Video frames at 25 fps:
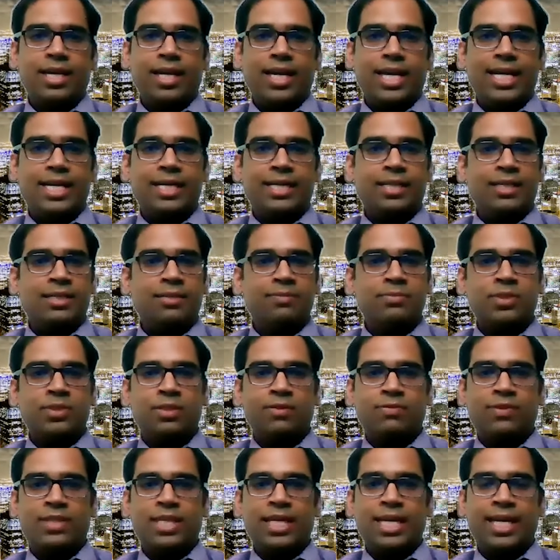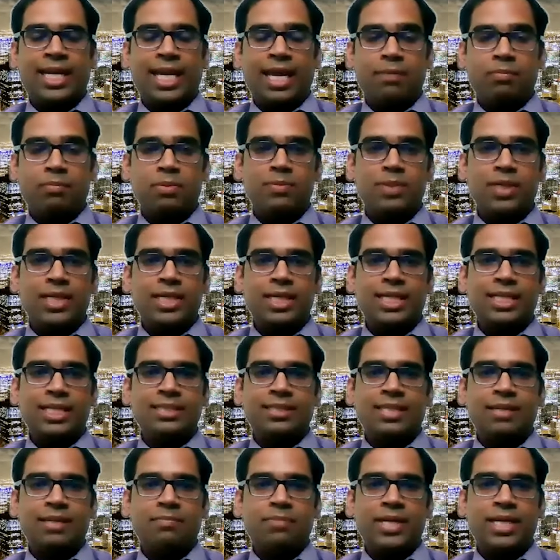in terms of the capabilities
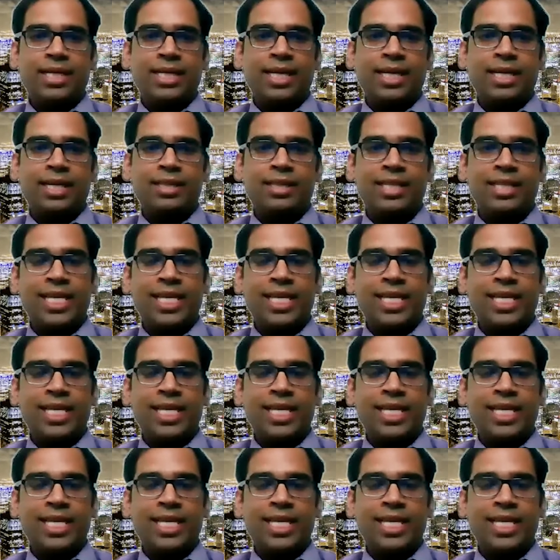they bring in,